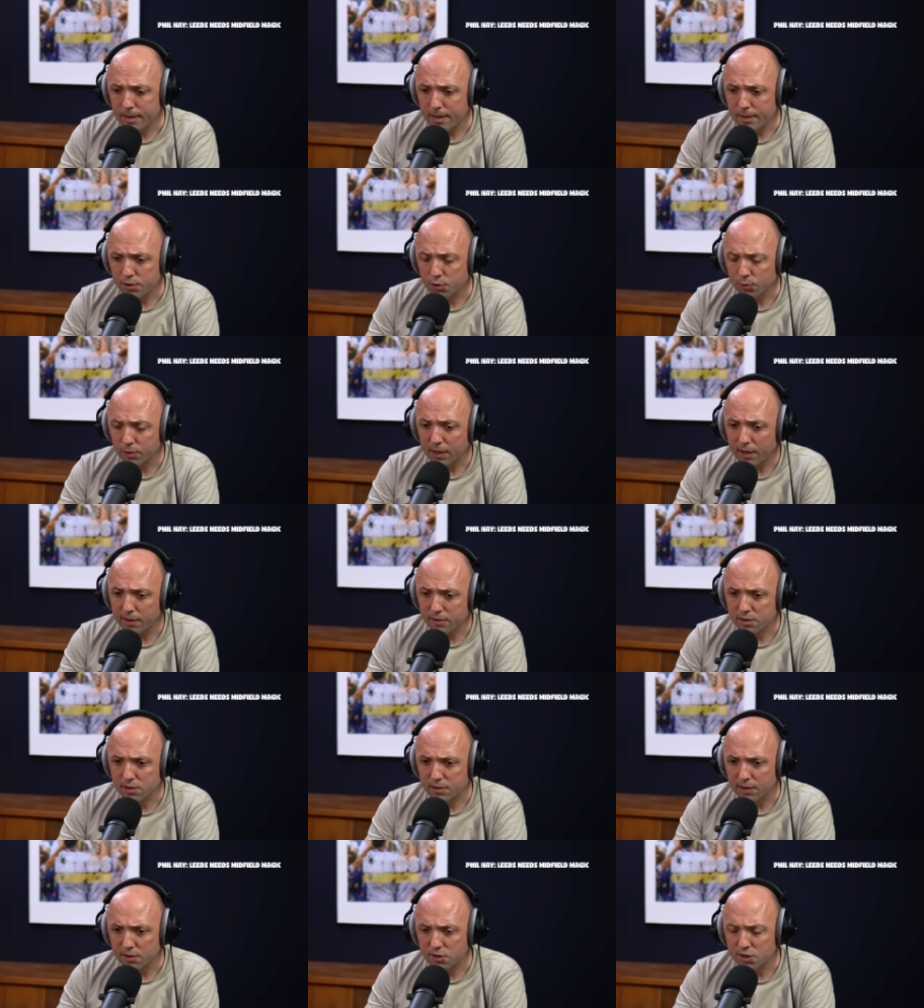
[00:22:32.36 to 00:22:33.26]
So
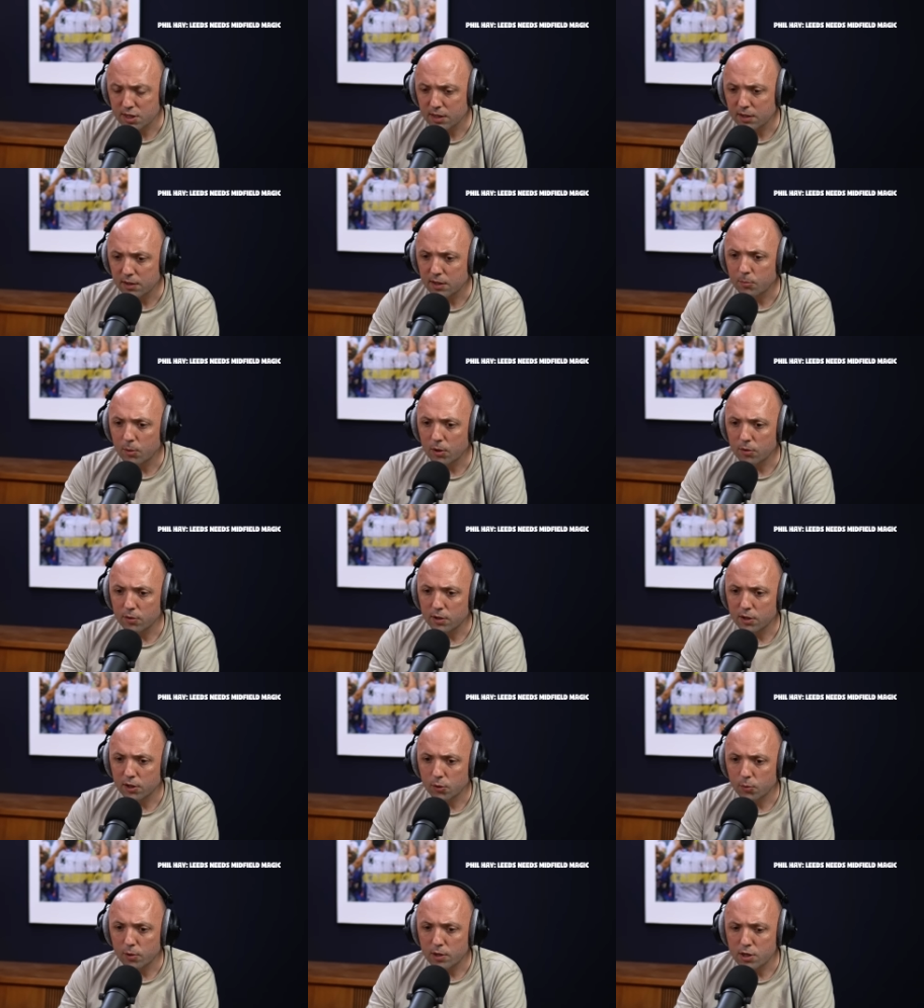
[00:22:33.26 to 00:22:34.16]
that's taking him out of
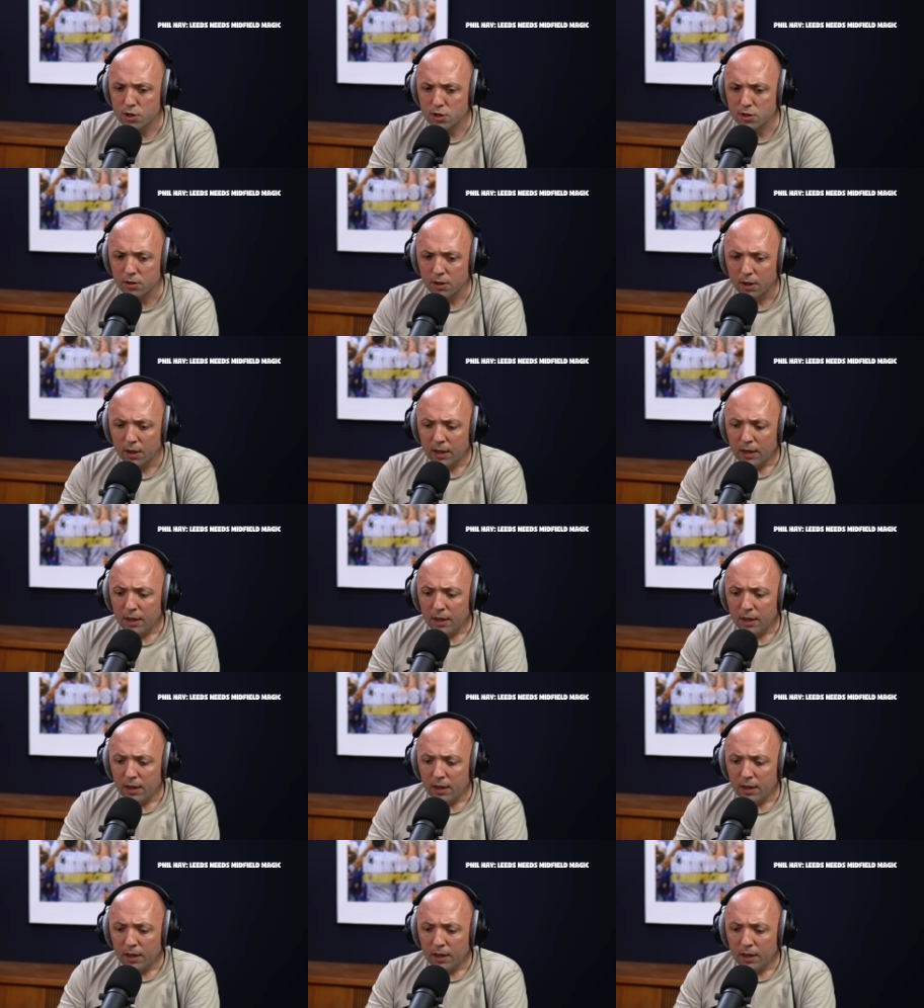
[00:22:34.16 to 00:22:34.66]
the equation.